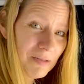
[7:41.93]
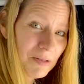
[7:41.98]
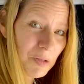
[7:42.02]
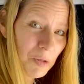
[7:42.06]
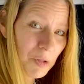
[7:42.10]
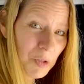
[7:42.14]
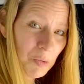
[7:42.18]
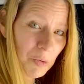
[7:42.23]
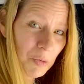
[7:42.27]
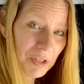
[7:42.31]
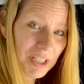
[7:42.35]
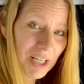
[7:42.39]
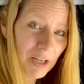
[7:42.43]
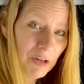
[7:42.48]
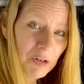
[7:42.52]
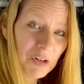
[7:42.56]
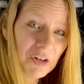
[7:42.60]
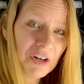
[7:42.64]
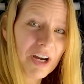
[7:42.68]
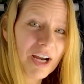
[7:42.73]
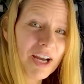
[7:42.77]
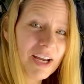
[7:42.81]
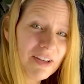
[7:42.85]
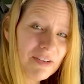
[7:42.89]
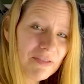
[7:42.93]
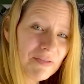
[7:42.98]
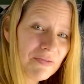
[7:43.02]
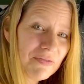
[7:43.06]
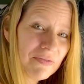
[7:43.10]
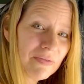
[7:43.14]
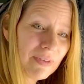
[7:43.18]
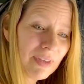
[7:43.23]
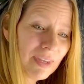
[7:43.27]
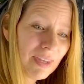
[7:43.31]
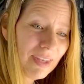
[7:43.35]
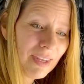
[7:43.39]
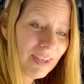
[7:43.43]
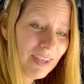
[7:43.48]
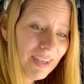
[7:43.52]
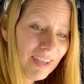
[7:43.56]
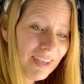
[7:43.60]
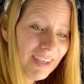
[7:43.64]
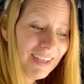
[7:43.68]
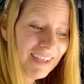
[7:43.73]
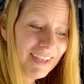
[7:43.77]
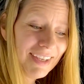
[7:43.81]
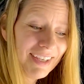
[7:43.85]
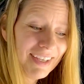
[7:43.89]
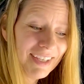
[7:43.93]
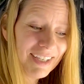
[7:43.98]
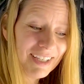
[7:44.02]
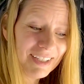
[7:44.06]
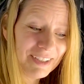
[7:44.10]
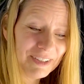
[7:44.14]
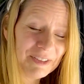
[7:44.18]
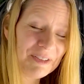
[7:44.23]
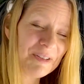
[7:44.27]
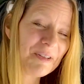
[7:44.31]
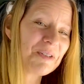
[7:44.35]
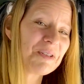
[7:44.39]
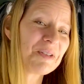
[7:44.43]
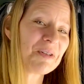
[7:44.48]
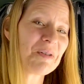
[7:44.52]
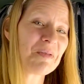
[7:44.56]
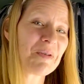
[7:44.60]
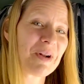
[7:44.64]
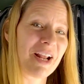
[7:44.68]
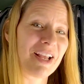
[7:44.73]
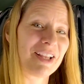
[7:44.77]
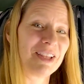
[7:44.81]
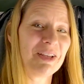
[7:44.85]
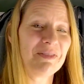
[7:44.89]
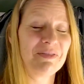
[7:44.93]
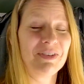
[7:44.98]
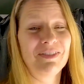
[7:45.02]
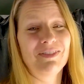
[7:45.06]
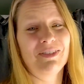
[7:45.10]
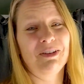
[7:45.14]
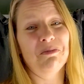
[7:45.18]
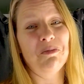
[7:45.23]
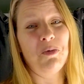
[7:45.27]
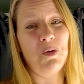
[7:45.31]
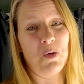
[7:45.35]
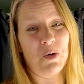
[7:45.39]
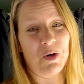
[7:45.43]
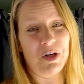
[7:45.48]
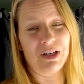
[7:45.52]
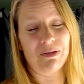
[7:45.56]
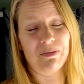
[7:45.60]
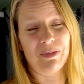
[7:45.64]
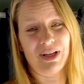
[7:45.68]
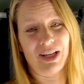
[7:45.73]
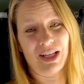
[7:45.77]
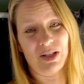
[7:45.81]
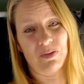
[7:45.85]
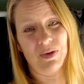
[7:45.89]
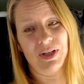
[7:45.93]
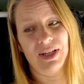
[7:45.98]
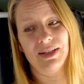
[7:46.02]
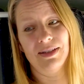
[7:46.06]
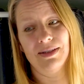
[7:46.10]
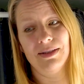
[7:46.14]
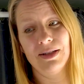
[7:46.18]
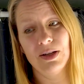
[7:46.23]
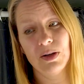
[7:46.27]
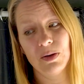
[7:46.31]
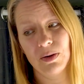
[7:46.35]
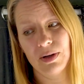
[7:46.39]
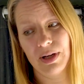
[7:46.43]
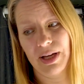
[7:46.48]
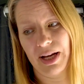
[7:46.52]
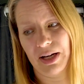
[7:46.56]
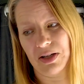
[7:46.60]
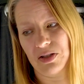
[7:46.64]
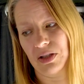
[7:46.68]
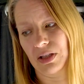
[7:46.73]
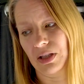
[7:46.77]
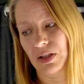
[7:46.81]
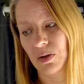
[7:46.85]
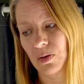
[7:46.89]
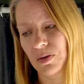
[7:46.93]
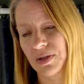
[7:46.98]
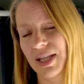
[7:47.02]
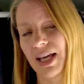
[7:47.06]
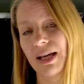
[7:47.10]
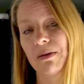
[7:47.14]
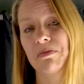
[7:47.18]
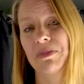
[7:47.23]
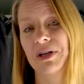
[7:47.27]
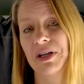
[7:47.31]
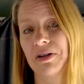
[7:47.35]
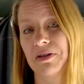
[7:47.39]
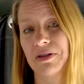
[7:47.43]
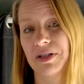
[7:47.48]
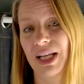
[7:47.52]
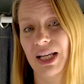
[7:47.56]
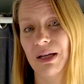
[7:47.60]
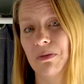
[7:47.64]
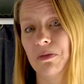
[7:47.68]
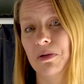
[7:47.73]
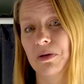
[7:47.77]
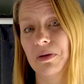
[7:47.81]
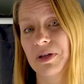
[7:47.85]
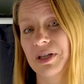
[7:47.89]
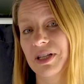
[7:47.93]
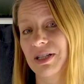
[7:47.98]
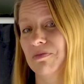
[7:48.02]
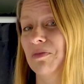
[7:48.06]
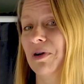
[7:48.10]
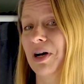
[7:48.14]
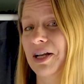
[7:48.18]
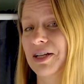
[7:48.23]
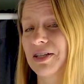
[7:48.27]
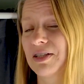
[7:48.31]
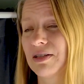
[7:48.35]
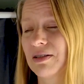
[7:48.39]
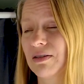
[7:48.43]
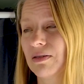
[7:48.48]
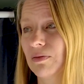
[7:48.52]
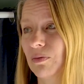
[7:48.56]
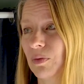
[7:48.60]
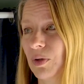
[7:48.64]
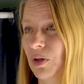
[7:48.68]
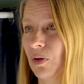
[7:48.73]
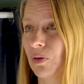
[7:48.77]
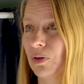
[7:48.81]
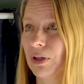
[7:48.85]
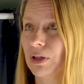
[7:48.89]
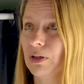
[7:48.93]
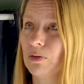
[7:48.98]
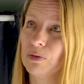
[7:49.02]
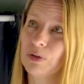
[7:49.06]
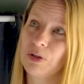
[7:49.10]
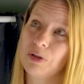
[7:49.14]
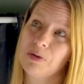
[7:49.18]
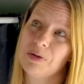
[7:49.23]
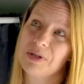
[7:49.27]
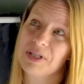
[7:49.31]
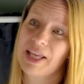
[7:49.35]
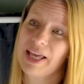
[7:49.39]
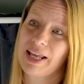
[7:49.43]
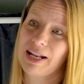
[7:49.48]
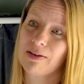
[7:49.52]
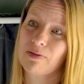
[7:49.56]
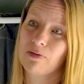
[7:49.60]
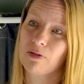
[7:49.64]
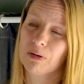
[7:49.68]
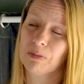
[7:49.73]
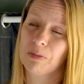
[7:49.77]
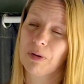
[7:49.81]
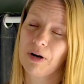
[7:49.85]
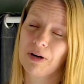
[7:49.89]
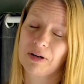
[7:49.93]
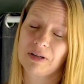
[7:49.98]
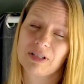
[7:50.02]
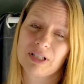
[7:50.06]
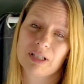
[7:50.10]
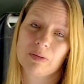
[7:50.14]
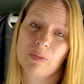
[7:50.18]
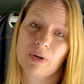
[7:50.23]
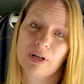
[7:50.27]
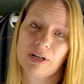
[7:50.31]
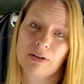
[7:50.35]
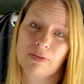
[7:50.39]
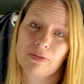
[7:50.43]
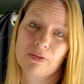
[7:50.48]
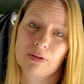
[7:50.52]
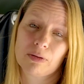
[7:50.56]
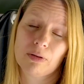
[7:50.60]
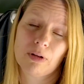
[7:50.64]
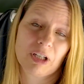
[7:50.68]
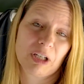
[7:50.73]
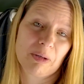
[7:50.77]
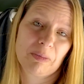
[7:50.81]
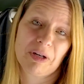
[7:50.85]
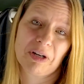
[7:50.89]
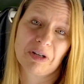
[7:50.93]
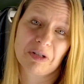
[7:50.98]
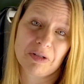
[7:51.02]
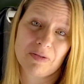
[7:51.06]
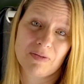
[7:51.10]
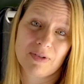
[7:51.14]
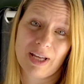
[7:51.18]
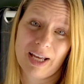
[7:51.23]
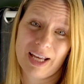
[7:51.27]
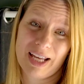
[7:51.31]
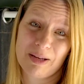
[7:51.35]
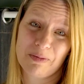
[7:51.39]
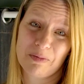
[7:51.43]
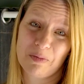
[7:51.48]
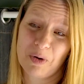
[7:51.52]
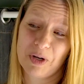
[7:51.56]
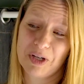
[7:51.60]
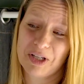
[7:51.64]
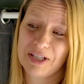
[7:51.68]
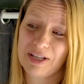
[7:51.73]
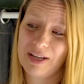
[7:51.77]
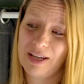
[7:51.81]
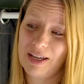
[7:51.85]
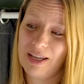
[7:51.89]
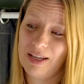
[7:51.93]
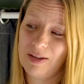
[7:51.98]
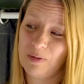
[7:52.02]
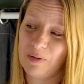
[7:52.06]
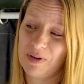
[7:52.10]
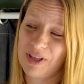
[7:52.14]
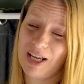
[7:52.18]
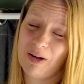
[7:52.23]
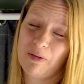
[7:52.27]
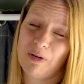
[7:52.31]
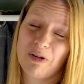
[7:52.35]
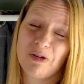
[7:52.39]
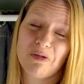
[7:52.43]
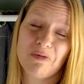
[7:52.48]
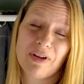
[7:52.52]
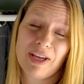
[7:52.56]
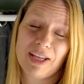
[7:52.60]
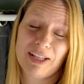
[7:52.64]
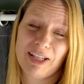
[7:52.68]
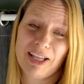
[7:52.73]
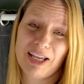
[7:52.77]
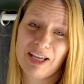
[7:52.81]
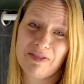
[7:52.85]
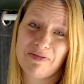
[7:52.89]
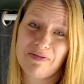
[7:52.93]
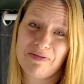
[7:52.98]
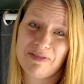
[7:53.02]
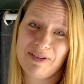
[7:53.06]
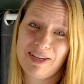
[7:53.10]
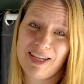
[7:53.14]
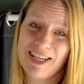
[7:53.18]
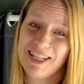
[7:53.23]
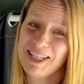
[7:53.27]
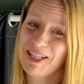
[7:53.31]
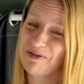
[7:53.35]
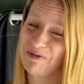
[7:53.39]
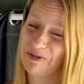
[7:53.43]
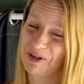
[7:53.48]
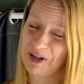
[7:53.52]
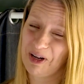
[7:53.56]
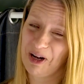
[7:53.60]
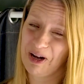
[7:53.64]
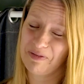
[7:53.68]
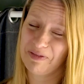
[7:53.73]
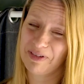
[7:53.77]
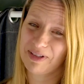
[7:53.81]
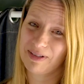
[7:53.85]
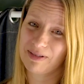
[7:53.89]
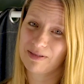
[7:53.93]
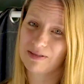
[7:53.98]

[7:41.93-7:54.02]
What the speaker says: so it's worked out great. Also, what I love even more, because we don't actually use that bigger table as much. We only use that if we're parked somewhere for longer periods of time, which with how we do van life isn't very often.